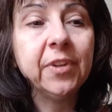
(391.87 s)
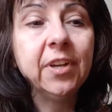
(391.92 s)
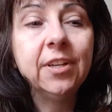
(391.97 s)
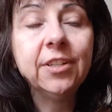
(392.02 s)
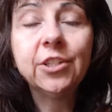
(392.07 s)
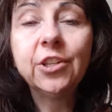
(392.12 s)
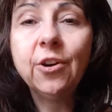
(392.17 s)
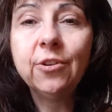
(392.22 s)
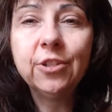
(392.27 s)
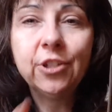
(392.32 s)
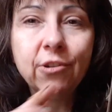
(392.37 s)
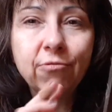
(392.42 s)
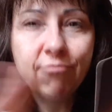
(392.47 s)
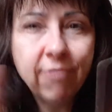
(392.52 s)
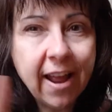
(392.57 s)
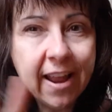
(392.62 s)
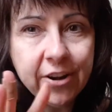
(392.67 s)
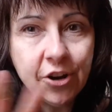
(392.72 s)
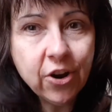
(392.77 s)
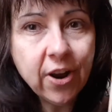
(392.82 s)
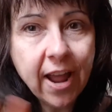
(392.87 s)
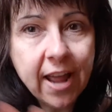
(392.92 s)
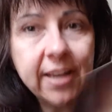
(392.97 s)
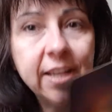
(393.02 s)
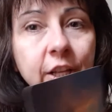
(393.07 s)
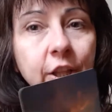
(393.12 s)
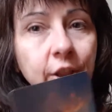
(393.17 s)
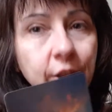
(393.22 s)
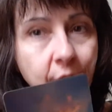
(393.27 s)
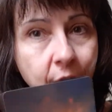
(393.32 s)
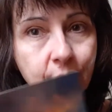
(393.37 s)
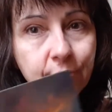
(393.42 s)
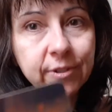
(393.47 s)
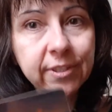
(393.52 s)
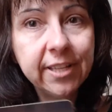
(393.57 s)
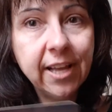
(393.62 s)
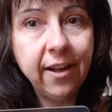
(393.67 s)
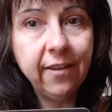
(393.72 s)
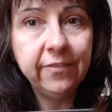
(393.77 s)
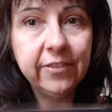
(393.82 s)
So surrender any low
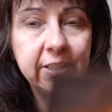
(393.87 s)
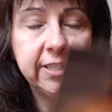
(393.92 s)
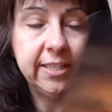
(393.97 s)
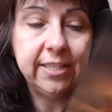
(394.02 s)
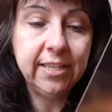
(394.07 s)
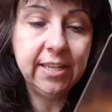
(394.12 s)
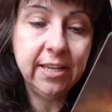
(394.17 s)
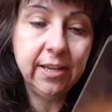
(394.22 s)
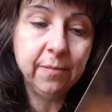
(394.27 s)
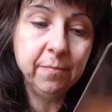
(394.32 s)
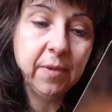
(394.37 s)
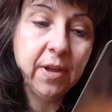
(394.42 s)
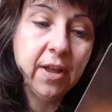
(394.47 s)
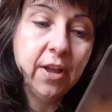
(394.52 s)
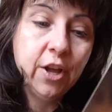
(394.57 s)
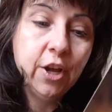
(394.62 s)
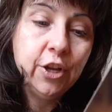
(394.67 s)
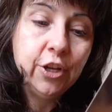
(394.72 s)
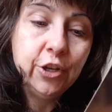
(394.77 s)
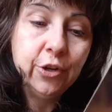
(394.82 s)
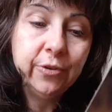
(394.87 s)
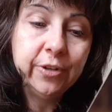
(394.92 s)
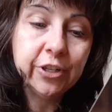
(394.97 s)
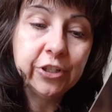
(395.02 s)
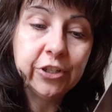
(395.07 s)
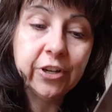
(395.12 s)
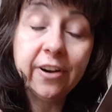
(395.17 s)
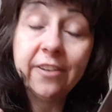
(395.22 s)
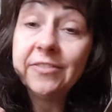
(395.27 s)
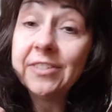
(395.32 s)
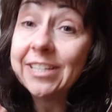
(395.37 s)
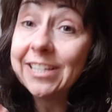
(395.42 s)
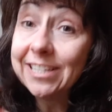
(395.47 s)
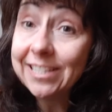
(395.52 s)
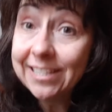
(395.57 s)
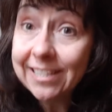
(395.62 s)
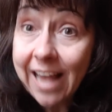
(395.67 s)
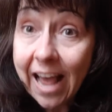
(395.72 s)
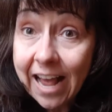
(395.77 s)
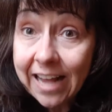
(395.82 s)
self-esteem. You deserve
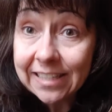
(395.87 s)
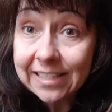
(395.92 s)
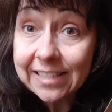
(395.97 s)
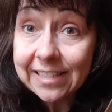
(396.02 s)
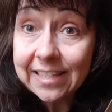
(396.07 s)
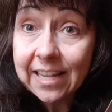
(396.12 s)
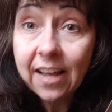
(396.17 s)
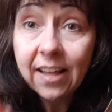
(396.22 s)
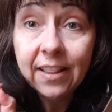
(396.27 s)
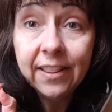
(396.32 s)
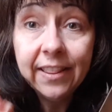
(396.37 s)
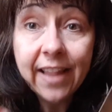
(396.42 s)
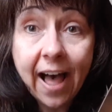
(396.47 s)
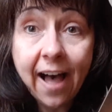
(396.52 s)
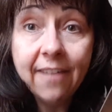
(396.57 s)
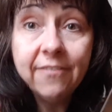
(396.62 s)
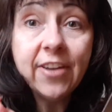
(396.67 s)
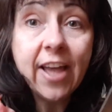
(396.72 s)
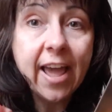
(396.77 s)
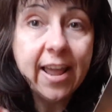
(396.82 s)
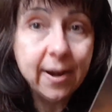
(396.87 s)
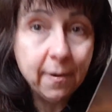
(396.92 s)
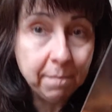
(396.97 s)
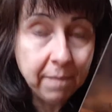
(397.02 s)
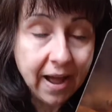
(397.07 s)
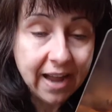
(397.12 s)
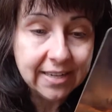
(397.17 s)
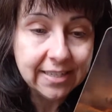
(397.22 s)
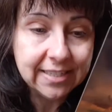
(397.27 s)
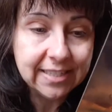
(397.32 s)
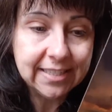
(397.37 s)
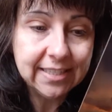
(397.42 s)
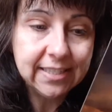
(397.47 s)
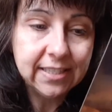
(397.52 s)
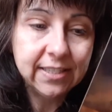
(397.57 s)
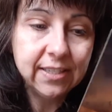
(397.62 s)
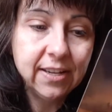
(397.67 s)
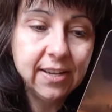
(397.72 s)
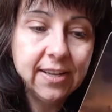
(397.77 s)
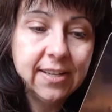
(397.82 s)
success, love, and
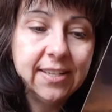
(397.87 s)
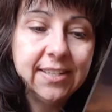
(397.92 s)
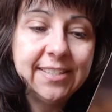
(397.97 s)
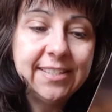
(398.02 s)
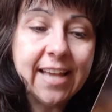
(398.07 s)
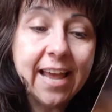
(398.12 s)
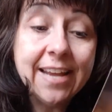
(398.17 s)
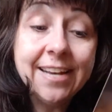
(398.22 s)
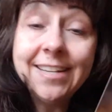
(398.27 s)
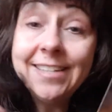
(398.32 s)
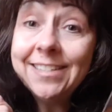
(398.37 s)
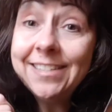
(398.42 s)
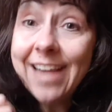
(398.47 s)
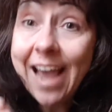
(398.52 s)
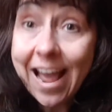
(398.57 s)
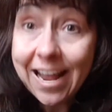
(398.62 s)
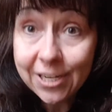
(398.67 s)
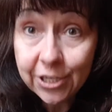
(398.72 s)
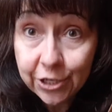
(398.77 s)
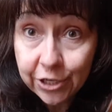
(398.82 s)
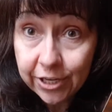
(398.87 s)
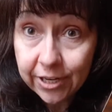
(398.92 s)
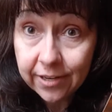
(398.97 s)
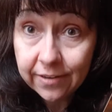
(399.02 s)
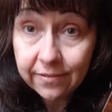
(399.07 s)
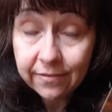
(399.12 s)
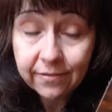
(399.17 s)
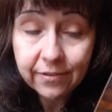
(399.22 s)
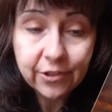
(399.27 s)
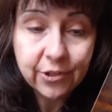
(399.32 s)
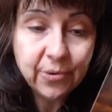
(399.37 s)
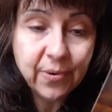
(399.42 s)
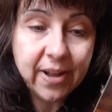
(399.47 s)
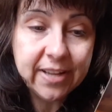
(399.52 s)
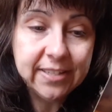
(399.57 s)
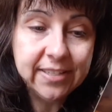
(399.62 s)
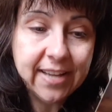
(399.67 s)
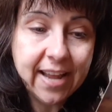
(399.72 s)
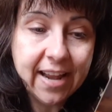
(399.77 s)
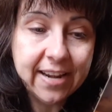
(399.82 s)
abundance. Set an intention to
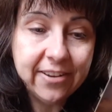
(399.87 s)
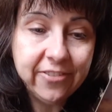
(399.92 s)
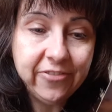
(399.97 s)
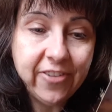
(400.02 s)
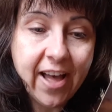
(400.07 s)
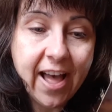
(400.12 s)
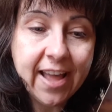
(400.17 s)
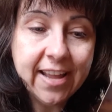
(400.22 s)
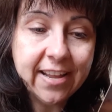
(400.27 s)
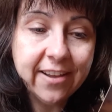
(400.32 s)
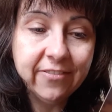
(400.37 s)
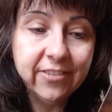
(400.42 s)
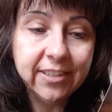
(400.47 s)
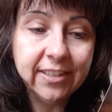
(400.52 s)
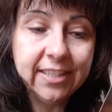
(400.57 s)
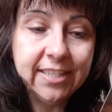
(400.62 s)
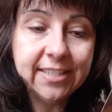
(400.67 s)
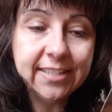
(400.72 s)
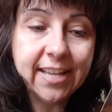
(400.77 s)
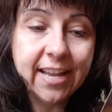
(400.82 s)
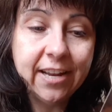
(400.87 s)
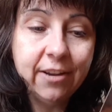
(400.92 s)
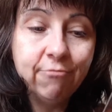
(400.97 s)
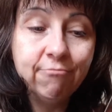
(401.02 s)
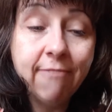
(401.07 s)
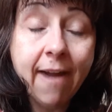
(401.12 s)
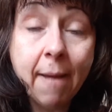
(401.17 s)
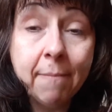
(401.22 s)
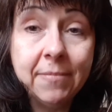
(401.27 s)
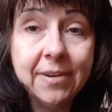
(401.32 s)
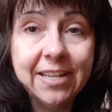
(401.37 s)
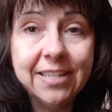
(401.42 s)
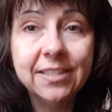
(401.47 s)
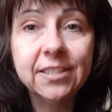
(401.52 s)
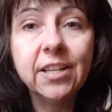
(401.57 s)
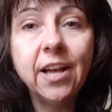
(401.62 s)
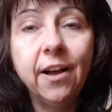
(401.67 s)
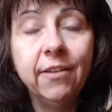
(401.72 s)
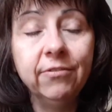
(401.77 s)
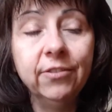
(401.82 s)
identify and release any
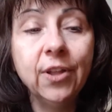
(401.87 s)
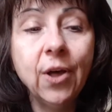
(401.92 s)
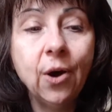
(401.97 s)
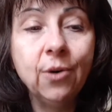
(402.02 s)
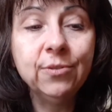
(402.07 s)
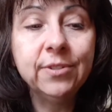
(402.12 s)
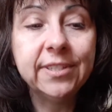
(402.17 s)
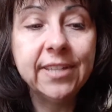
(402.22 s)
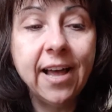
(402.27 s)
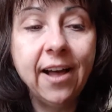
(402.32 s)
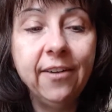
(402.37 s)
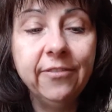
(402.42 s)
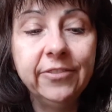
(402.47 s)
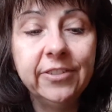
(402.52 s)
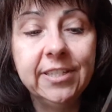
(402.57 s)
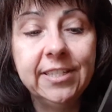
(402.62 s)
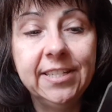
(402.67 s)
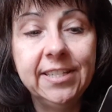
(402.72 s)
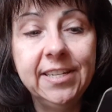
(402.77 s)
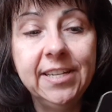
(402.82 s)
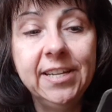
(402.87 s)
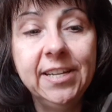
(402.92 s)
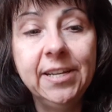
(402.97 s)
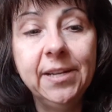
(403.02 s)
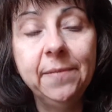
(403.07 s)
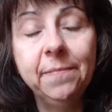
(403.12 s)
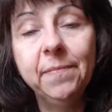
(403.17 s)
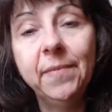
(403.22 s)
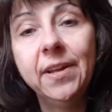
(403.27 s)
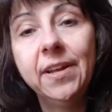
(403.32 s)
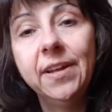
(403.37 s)
remnants of low self-esteem.